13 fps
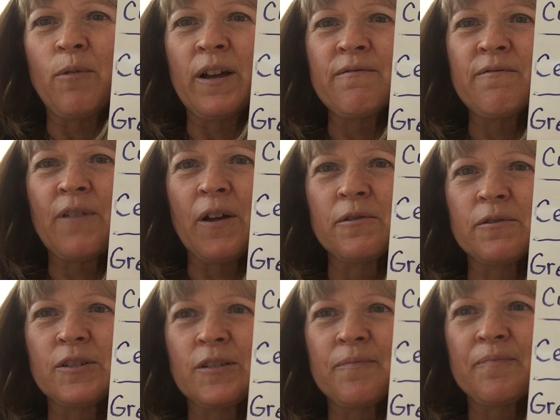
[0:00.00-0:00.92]
1
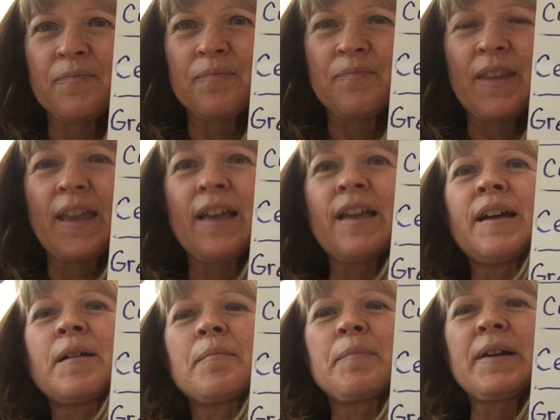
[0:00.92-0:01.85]
vote.
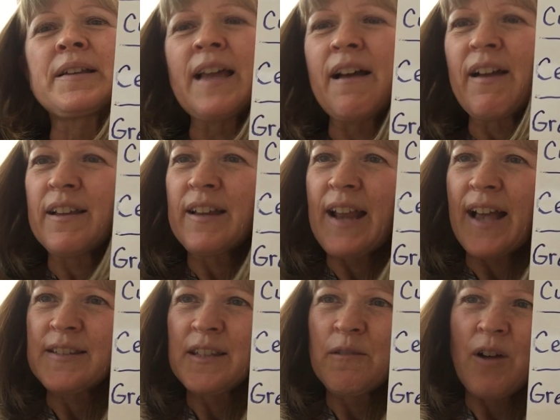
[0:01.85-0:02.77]
But now I could
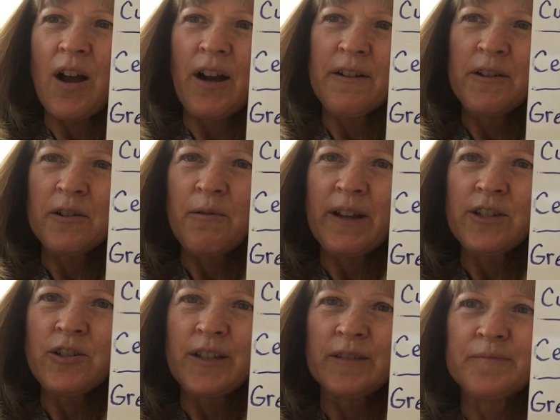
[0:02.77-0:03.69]
ask you a harder
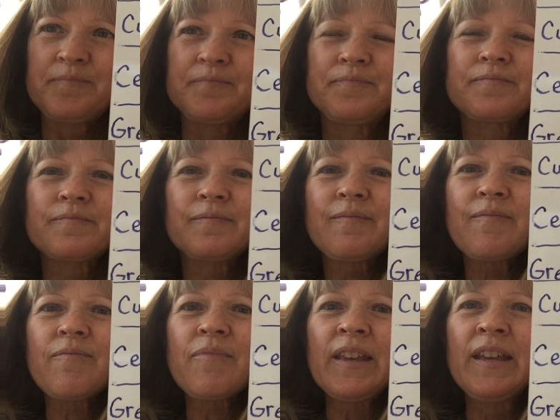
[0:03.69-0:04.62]
question.
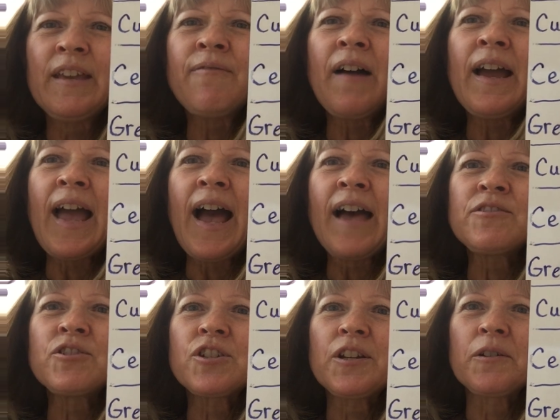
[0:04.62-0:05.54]
If I
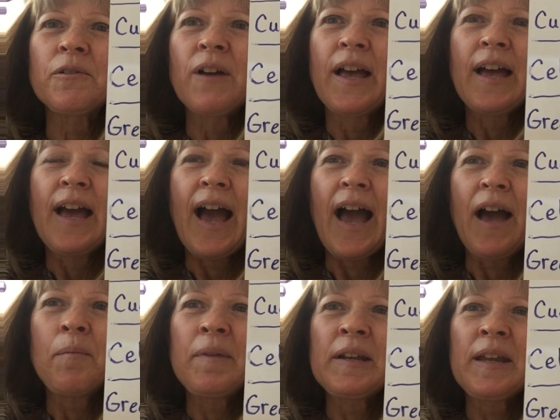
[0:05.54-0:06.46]
asked you
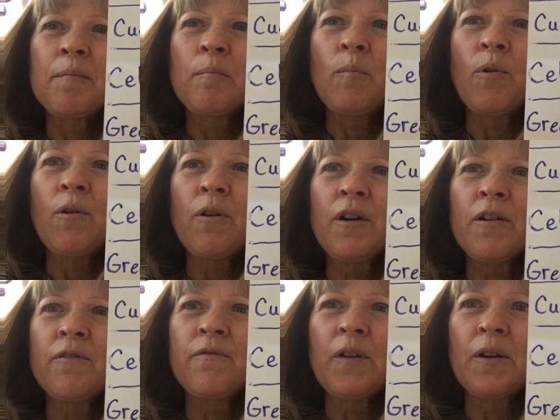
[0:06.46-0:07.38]
how many
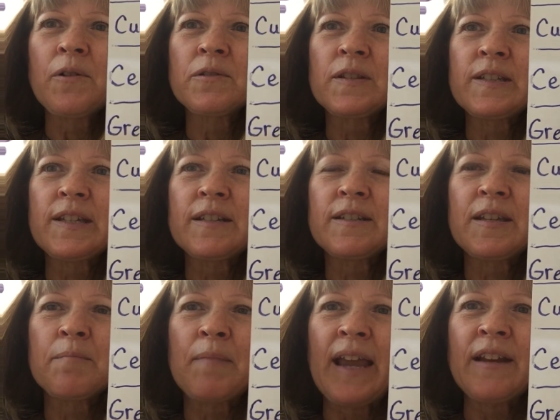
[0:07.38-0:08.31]
more votes did
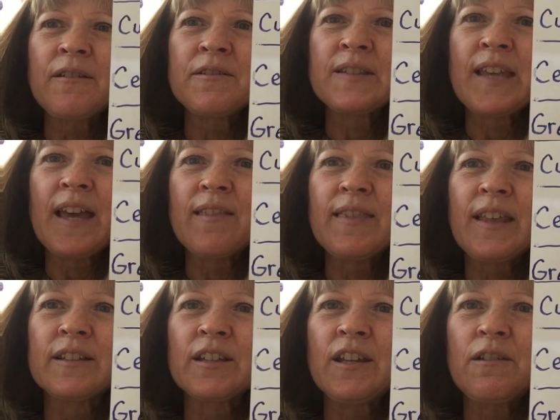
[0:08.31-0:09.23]
tomatoes get
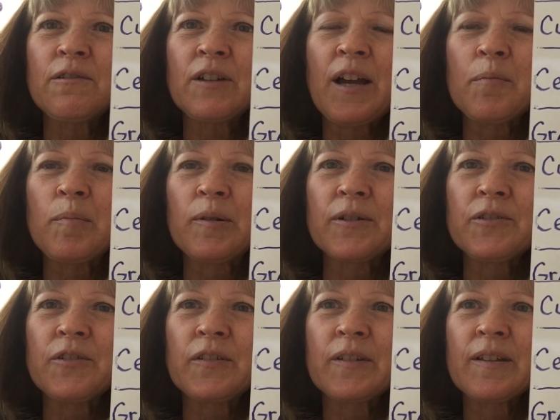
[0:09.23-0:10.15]
than
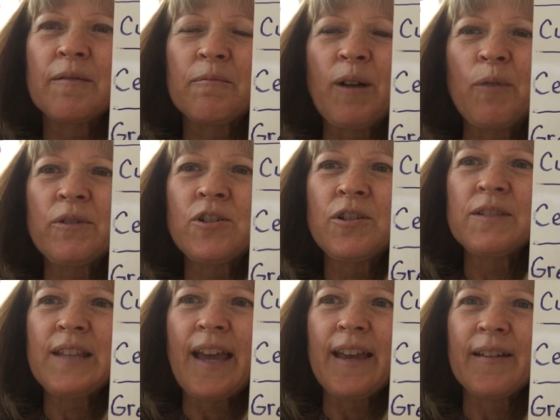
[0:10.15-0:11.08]
cucumbers, what would you
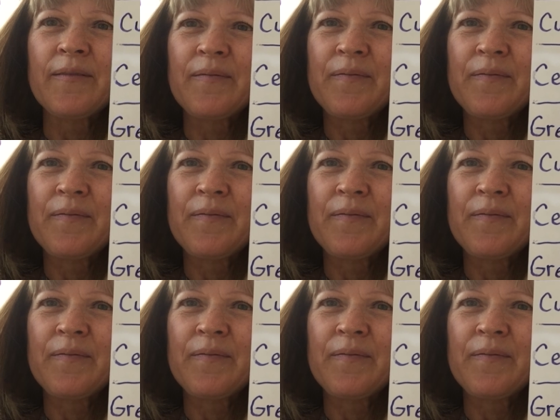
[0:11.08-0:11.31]
say?